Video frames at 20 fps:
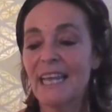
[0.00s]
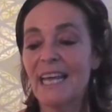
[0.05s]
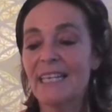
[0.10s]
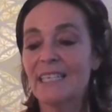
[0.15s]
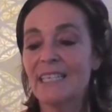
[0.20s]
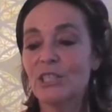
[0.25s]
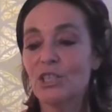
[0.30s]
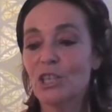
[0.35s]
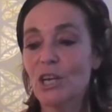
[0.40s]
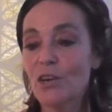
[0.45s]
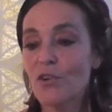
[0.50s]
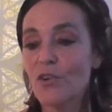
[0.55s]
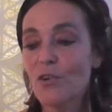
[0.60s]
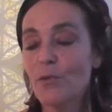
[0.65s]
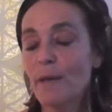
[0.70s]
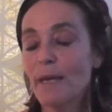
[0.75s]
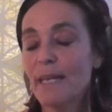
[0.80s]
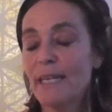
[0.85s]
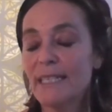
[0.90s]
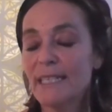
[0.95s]
that
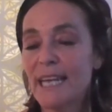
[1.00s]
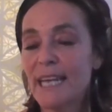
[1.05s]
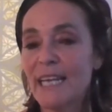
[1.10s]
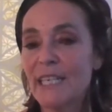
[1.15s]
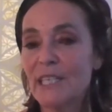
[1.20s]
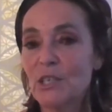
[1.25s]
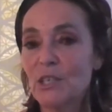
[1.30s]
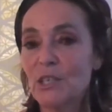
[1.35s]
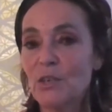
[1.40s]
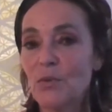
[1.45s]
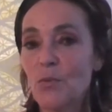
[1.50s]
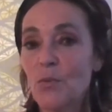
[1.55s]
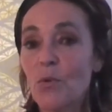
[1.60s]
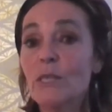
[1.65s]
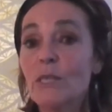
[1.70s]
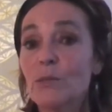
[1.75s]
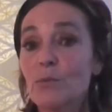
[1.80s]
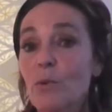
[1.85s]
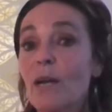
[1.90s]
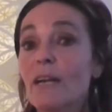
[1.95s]
chakra meditation
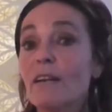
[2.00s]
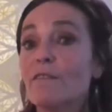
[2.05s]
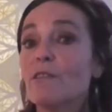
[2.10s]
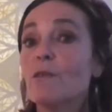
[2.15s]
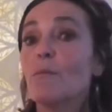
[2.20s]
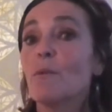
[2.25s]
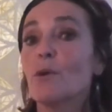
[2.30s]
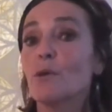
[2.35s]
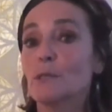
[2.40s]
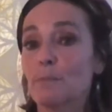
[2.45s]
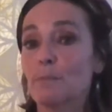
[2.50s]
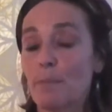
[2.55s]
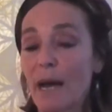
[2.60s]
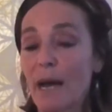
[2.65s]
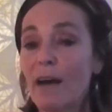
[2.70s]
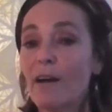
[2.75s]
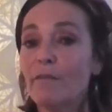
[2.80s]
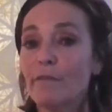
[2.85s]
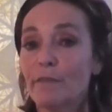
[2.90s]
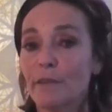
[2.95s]
was one of the most
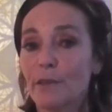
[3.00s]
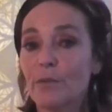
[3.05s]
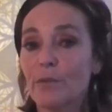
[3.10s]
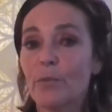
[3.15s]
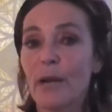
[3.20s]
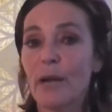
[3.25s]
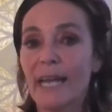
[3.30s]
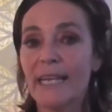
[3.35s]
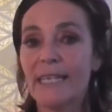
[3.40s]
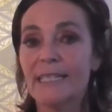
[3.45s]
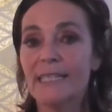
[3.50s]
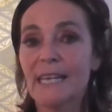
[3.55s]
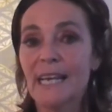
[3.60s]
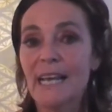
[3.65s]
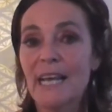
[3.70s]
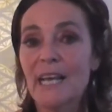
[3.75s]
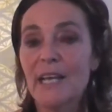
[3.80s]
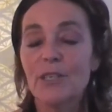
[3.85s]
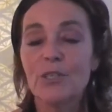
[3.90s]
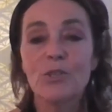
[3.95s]
powerful ways
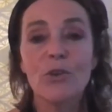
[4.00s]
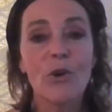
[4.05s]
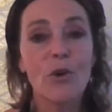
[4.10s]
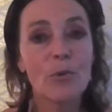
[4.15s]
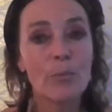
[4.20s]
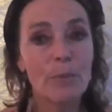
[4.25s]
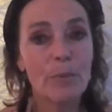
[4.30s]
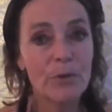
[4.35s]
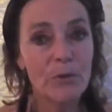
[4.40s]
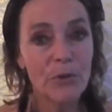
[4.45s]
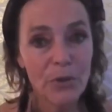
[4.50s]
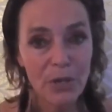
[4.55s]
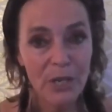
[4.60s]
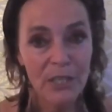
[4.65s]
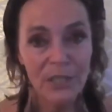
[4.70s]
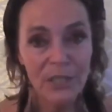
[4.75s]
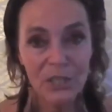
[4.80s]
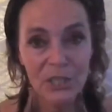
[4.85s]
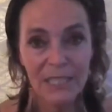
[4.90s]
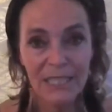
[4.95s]
to open your
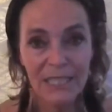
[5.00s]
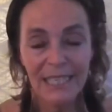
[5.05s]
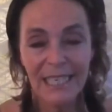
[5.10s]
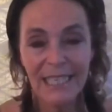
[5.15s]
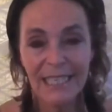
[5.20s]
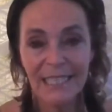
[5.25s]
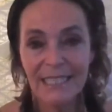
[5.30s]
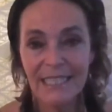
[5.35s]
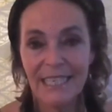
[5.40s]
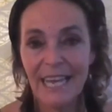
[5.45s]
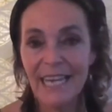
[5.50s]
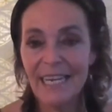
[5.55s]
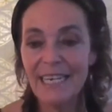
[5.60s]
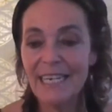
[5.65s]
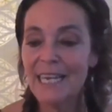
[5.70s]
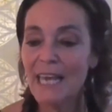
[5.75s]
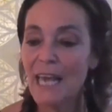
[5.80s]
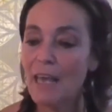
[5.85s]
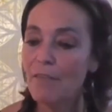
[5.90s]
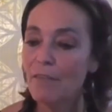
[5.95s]
consciousness. And
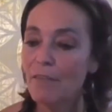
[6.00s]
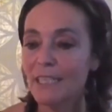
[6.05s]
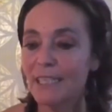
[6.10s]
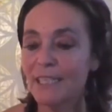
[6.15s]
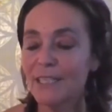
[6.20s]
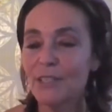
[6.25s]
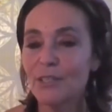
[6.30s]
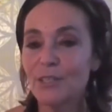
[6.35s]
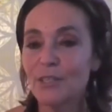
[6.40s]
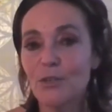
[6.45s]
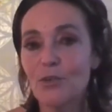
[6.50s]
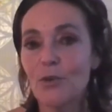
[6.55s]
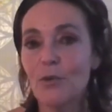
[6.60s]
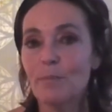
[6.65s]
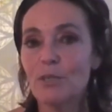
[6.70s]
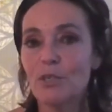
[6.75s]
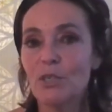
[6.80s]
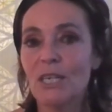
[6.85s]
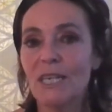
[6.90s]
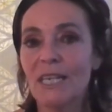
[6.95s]
he gave a little
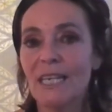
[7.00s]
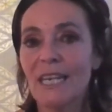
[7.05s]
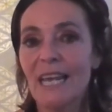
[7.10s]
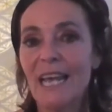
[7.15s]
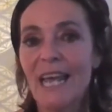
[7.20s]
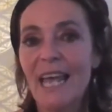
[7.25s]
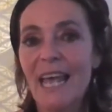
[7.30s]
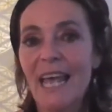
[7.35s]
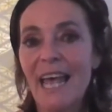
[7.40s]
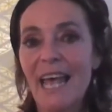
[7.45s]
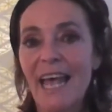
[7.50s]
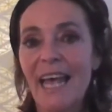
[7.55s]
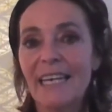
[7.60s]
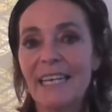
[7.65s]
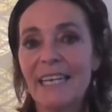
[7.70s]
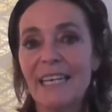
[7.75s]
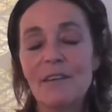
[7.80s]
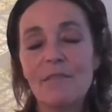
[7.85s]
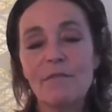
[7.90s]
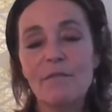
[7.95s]
description,
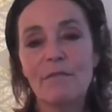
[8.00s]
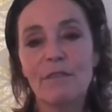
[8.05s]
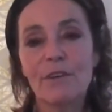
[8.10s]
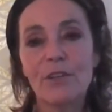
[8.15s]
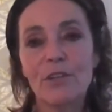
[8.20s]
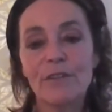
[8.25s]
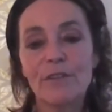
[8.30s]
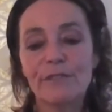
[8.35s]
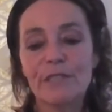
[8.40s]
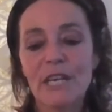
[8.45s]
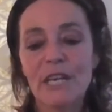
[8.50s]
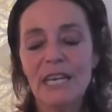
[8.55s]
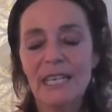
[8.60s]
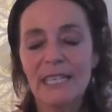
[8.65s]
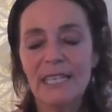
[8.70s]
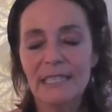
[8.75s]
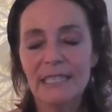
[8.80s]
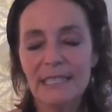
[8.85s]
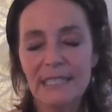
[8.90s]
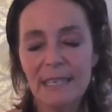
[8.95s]
and it involved
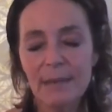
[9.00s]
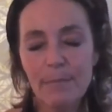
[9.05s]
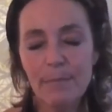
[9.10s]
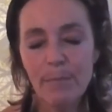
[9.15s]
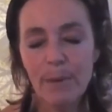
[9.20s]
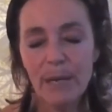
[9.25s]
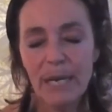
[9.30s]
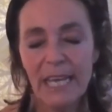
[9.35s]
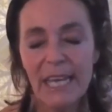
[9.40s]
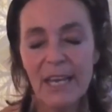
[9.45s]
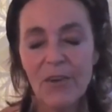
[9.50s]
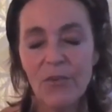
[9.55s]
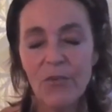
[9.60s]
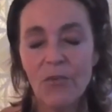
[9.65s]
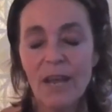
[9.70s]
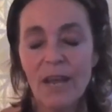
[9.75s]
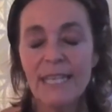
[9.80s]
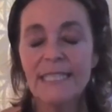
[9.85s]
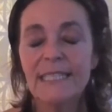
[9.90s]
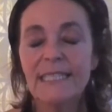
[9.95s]
simply
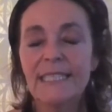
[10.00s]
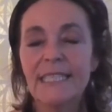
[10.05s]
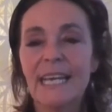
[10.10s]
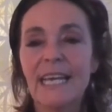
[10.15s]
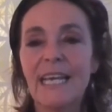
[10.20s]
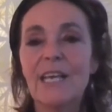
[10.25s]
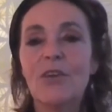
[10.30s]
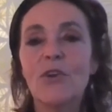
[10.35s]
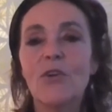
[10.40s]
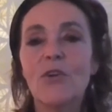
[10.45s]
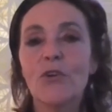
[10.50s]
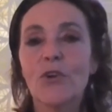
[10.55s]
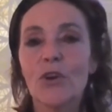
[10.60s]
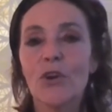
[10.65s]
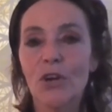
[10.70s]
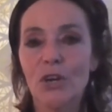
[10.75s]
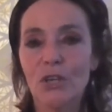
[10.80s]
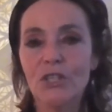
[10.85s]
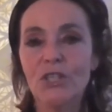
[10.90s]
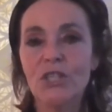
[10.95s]
resting your
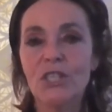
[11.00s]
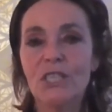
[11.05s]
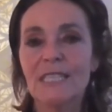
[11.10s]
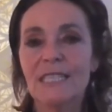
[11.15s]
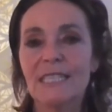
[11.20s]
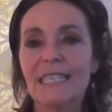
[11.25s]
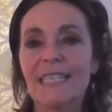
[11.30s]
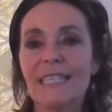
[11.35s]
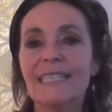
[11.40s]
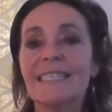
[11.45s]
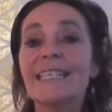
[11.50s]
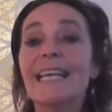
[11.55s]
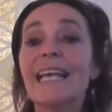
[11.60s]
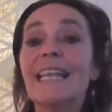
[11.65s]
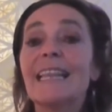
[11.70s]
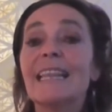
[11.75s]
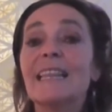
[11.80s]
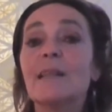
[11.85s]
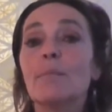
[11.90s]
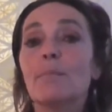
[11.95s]
consciousness
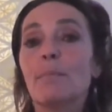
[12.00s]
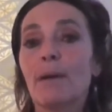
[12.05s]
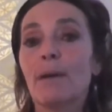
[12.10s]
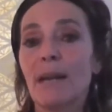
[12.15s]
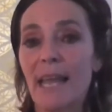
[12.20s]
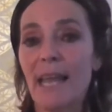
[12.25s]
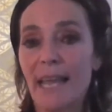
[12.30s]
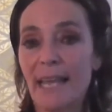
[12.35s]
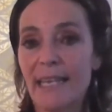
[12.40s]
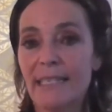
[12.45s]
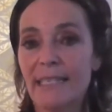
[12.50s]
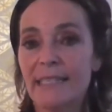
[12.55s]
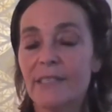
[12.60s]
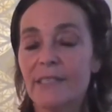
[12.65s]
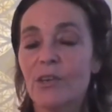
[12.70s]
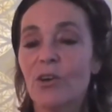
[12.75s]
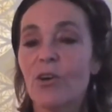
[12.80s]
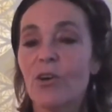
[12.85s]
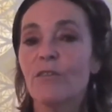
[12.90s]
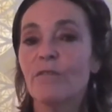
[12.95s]
in the
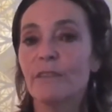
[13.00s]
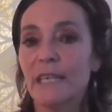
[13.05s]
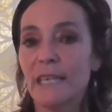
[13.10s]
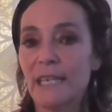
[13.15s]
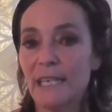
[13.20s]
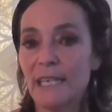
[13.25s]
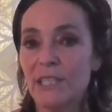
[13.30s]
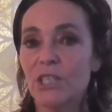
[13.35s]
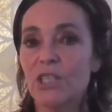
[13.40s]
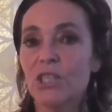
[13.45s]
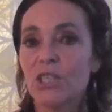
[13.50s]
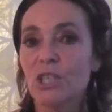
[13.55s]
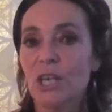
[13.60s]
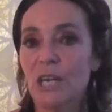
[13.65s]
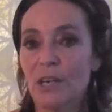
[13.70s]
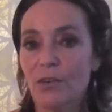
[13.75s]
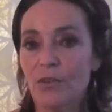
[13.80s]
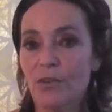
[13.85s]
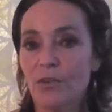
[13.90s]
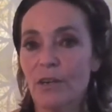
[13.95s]
place of each
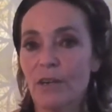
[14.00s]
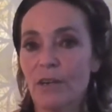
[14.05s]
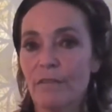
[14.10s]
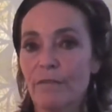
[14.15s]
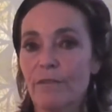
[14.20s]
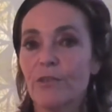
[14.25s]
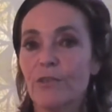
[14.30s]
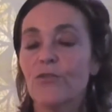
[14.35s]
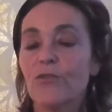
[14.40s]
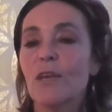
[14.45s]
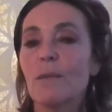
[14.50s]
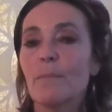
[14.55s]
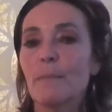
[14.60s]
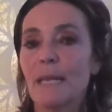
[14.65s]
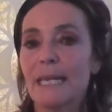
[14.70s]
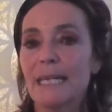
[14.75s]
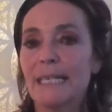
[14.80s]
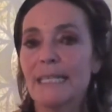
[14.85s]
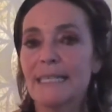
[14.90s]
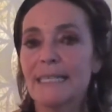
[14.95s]
chakra for 3
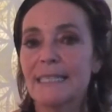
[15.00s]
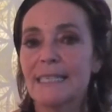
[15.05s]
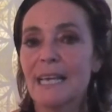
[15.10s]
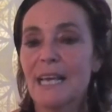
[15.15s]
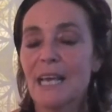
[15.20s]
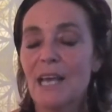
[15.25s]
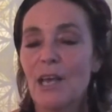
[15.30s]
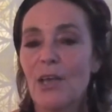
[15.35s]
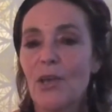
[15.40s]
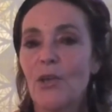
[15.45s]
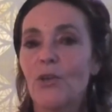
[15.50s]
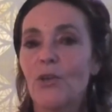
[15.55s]
minutes.